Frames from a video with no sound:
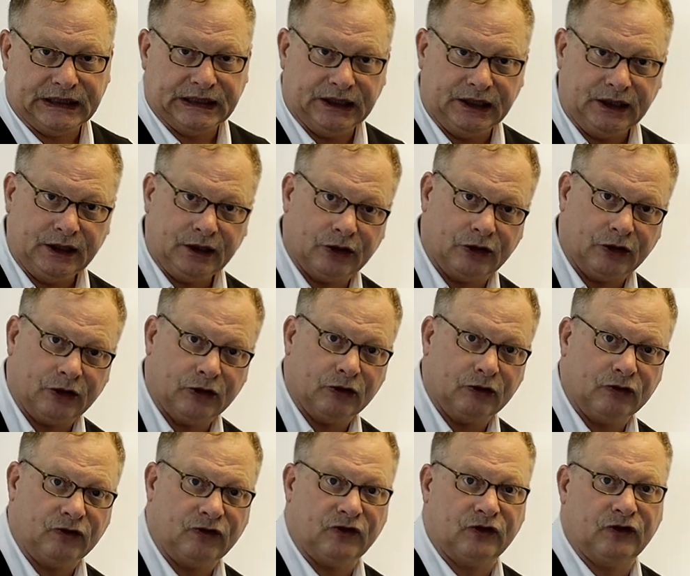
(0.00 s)

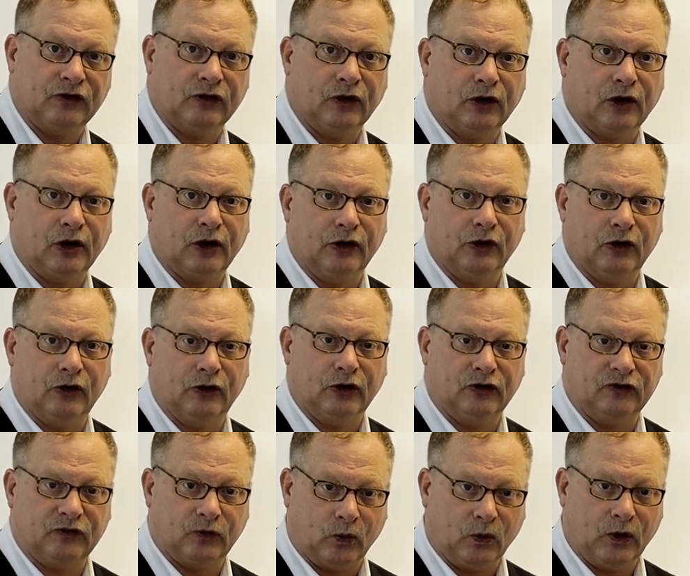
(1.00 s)
Years are known
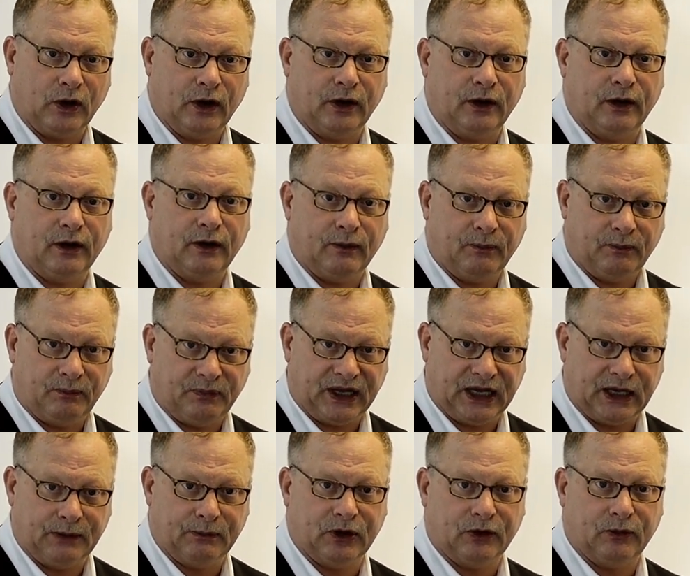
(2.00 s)
as 1
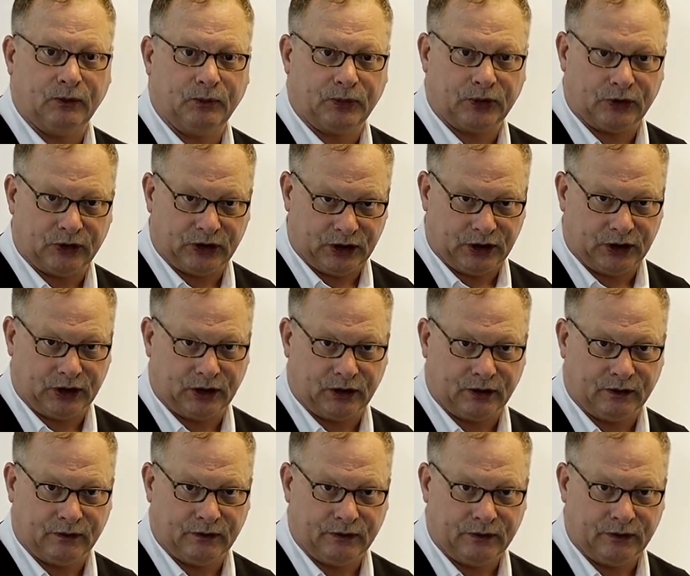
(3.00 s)
payment per
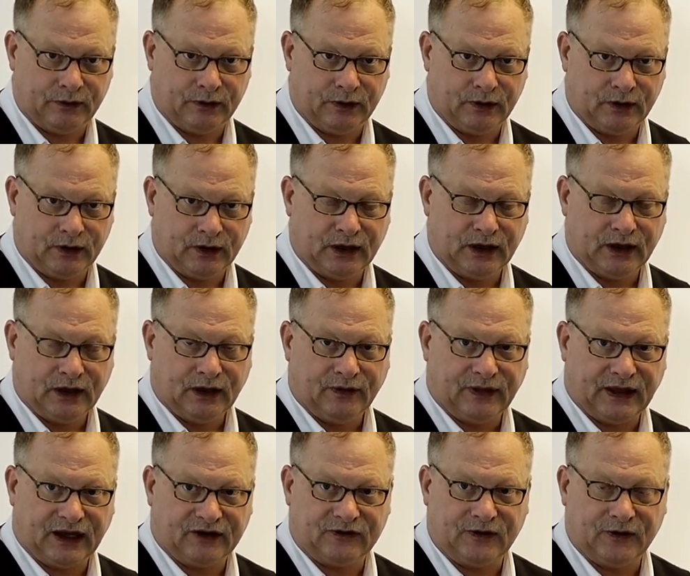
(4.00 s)
year.
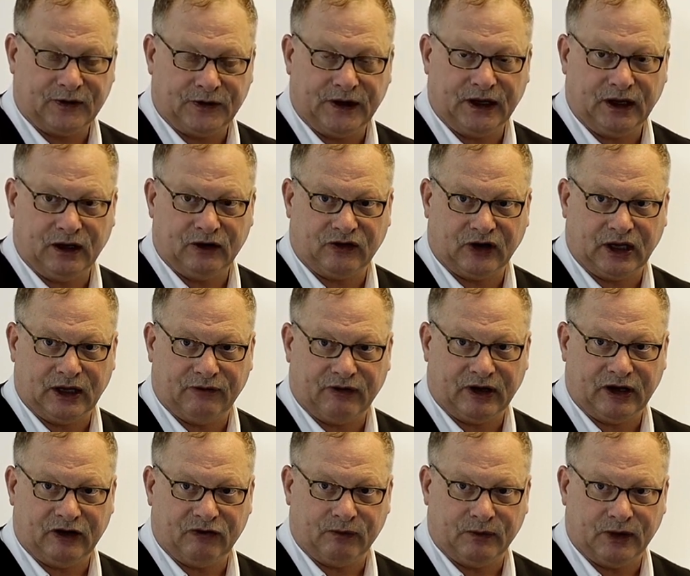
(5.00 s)
That's the thing in time
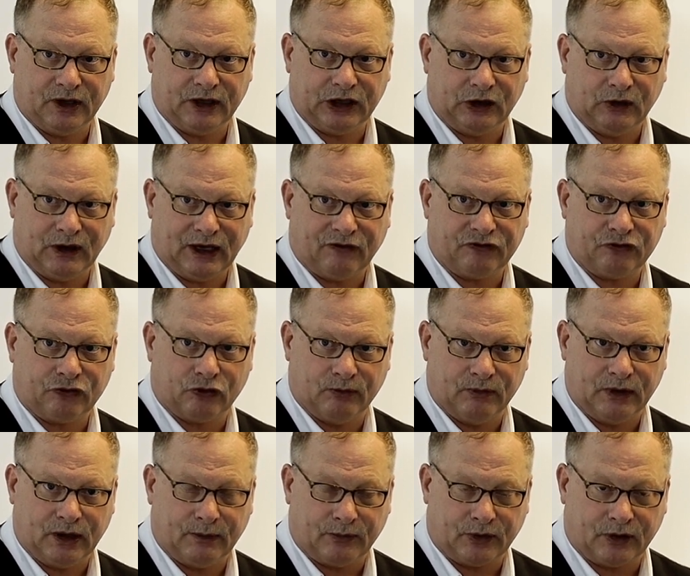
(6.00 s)
value of money you have to
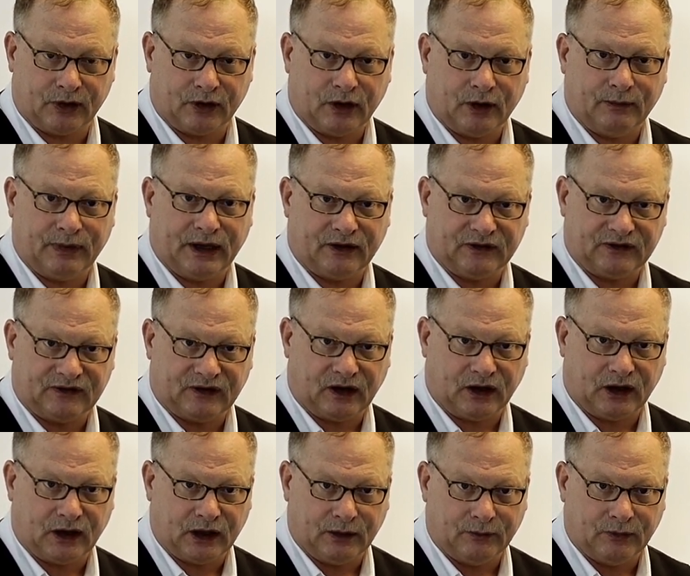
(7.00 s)
remember about
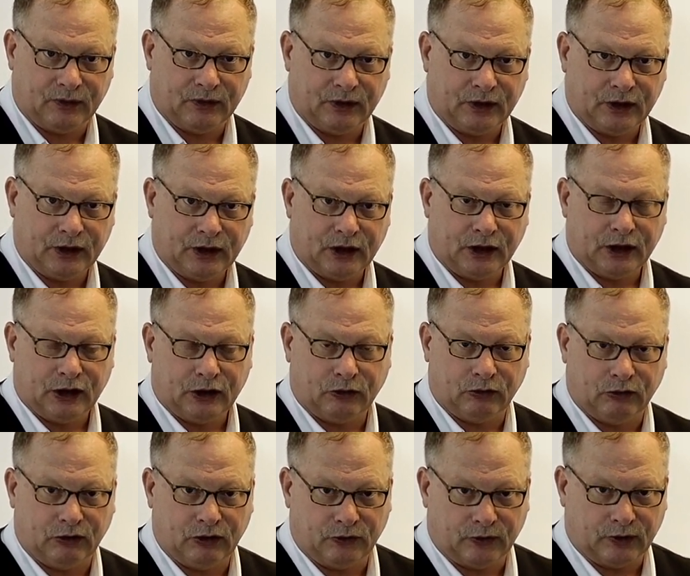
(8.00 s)
time.
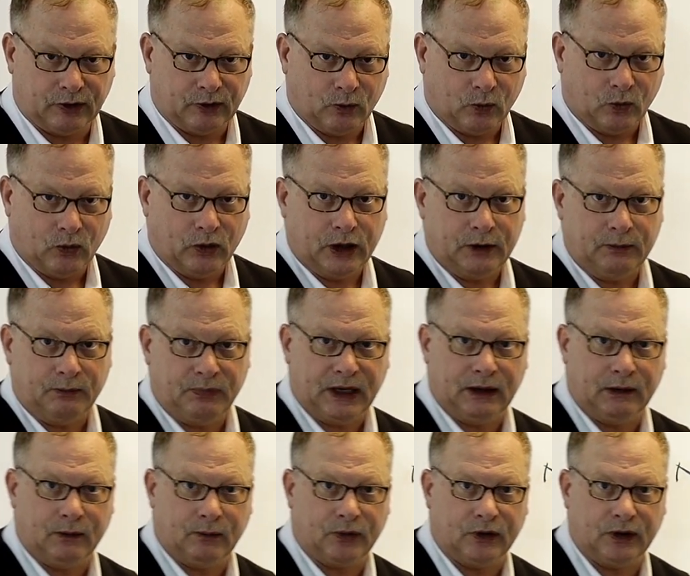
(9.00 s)
You're either in 1
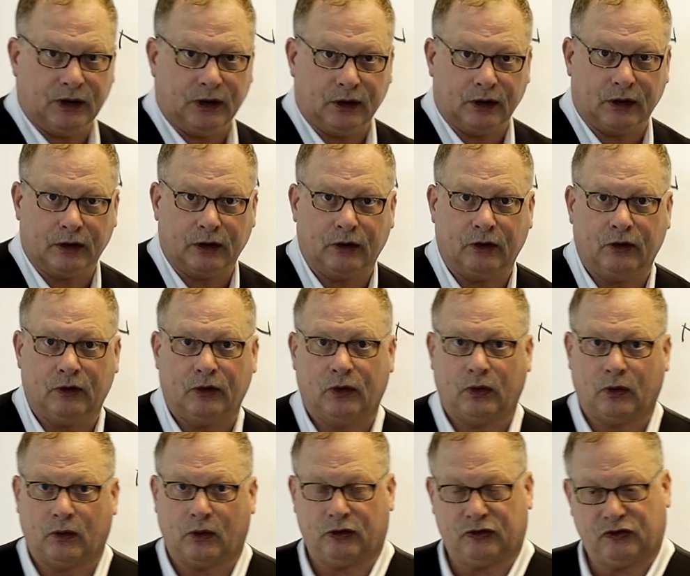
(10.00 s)
payment per year
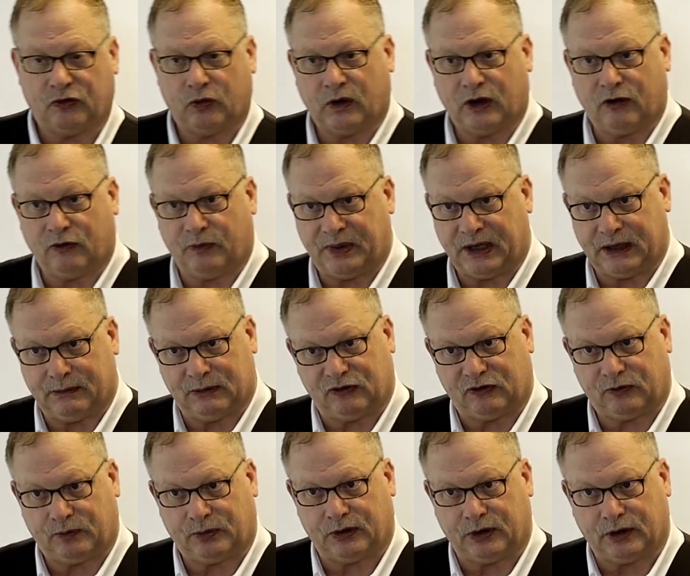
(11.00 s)
or 12
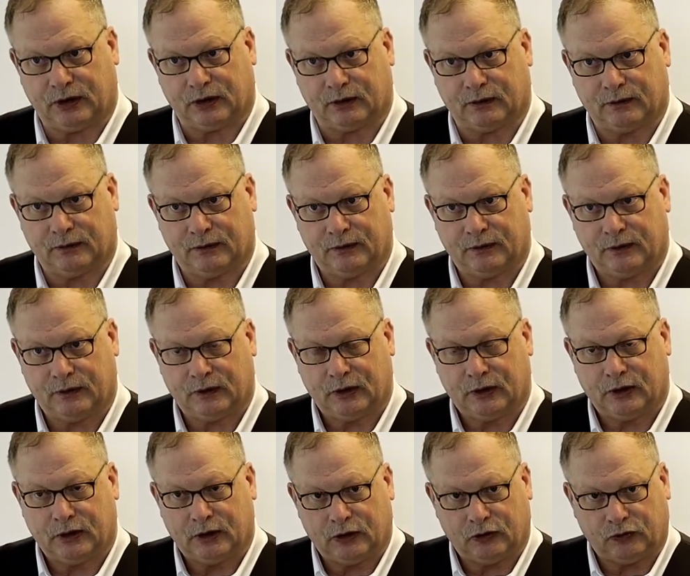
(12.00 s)
payments per year.
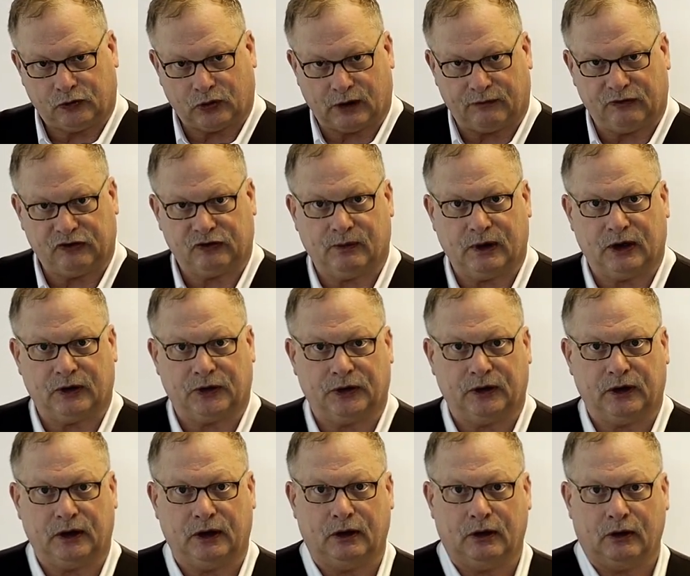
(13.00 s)
12 is
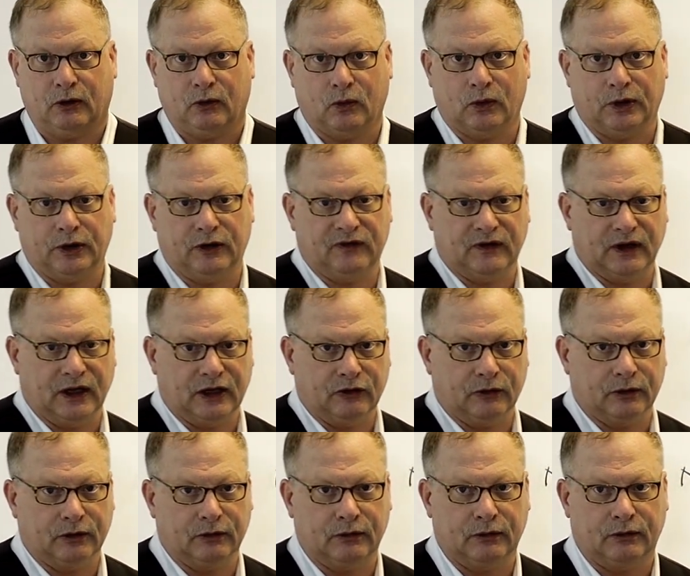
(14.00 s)
monthly, 1 is
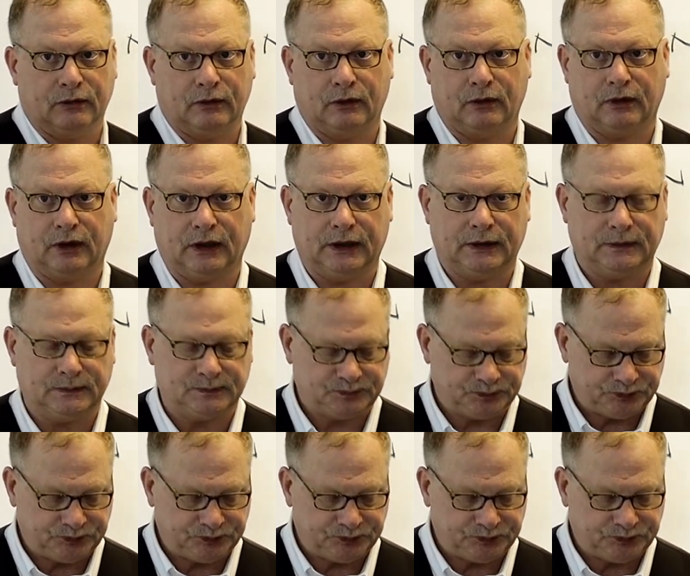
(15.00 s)
annual, okay?